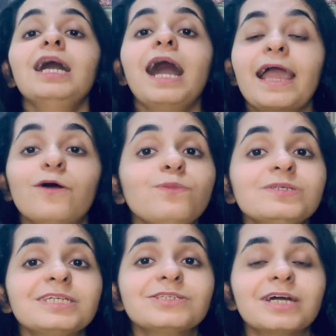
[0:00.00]
I hope we
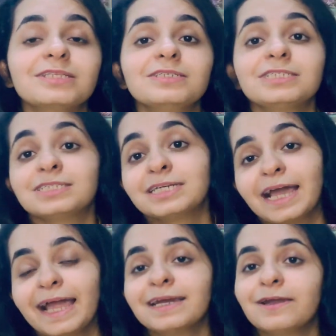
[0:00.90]
stay together till the
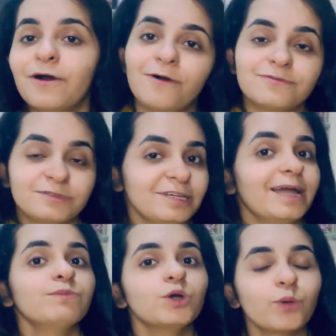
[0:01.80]
end of
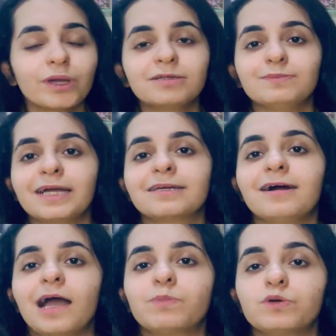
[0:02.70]
time. Quick reminder,
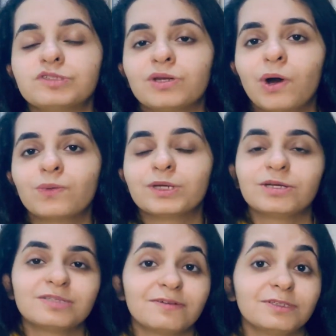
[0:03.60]
I post long
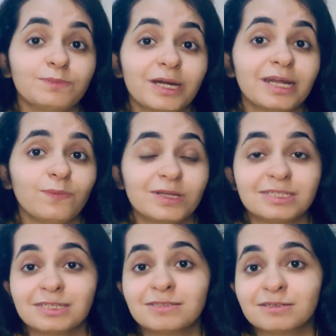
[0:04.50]
videos every Monday,
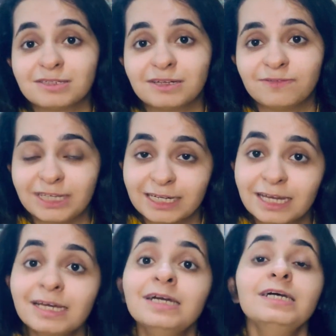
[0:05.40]
Wednesday, Thursday,
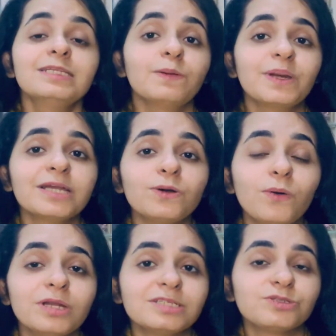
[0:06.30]
Friday. The main
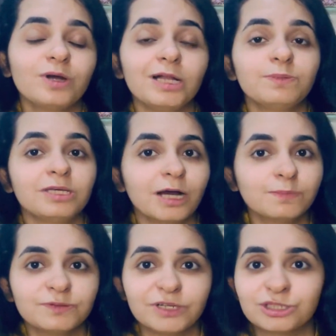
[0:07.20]
goal is to help young
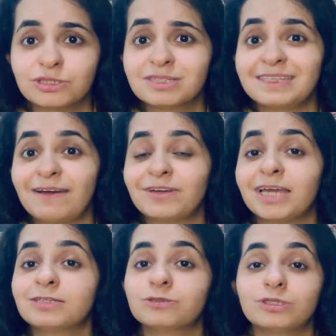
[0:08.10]
professionals
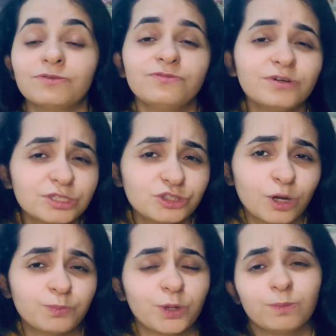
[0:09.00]
navigate through their first
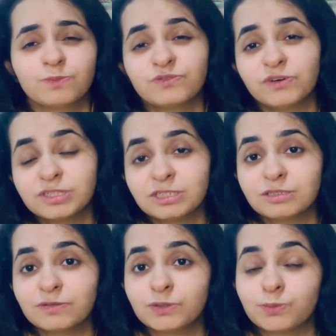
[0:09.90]
job problems, first
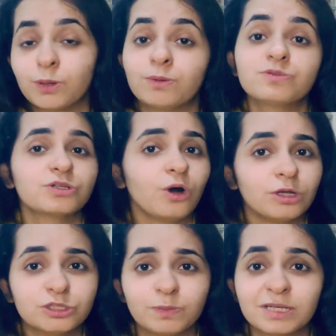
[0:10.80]
interview problems,
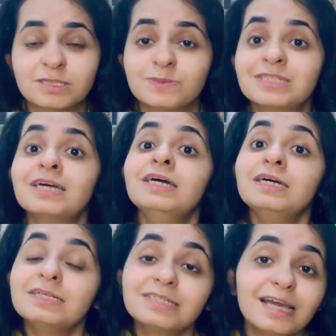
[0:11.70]
college placements,
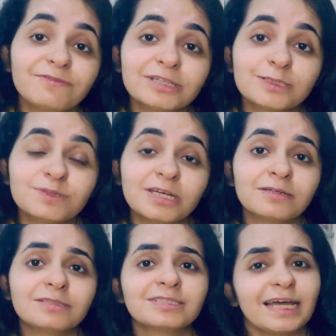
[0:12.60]
CFA tips
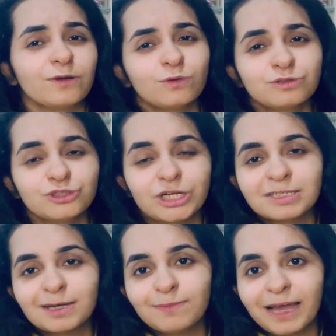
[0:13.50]
and tricks. I also share
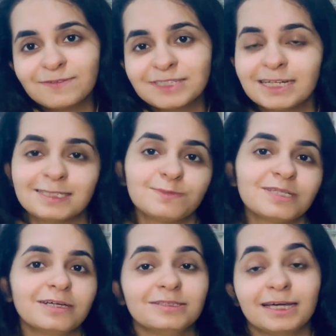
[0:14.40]
some lifestyle
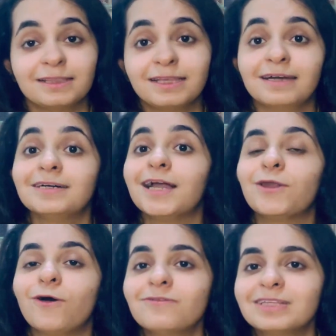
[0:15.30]
tips here and there.
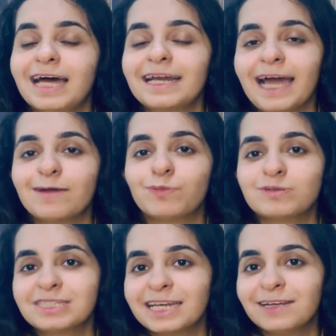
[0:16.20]
Along with that, I
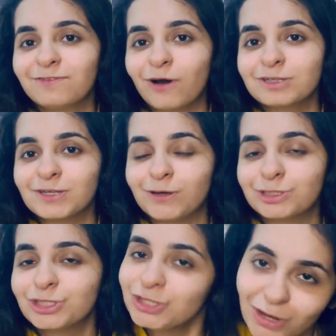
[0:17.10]
post daily vlogs
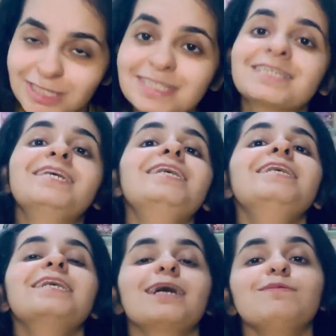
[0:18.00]
on shorts.
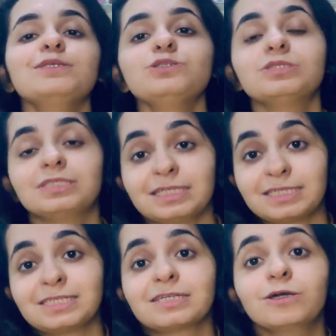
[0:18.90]
Coming to
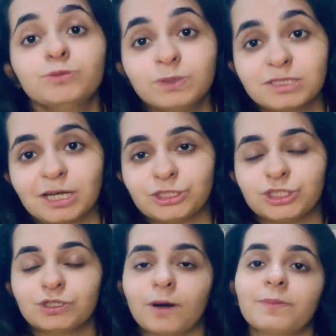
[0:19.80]
this group
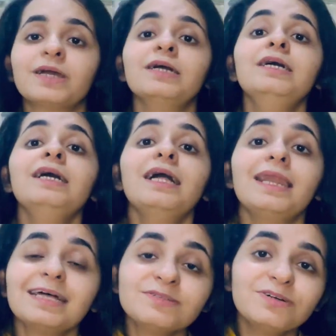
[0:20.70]
discussion topic,
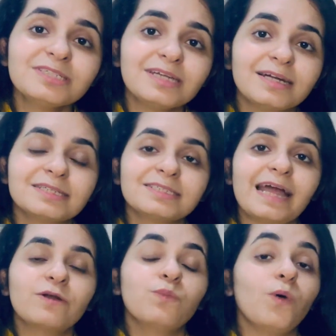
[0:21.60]
let's first
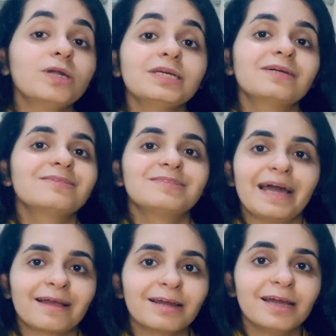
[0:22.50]
understand what
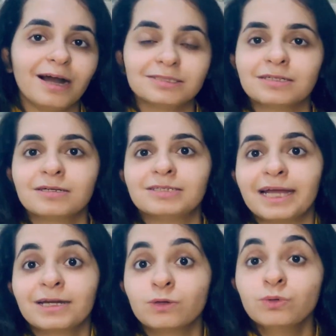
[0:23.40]
exactly are they
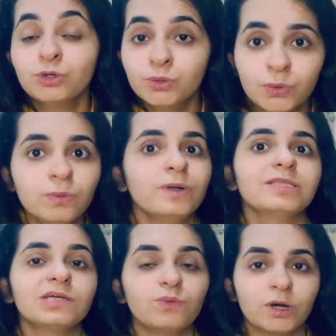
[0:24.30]
trying to do
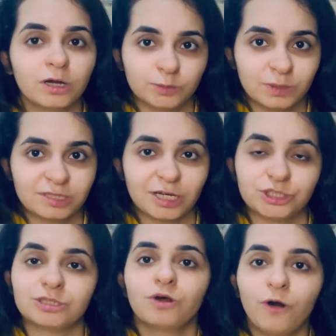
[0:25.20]
when they do a group
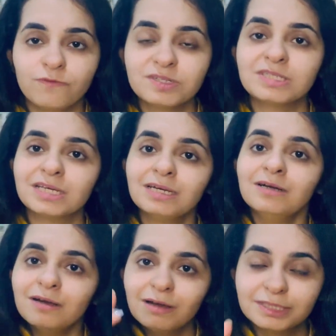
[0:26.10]
discussion. Obviously,
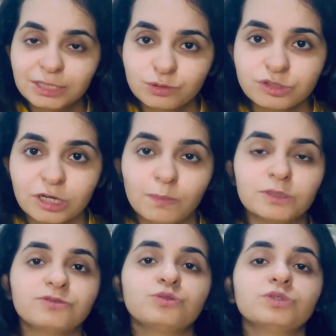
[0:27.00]
reduce the number
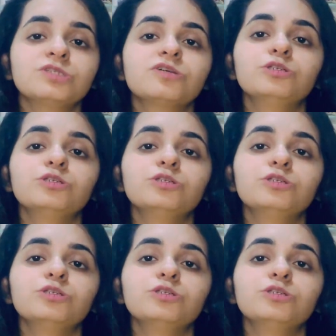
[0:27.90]
of students,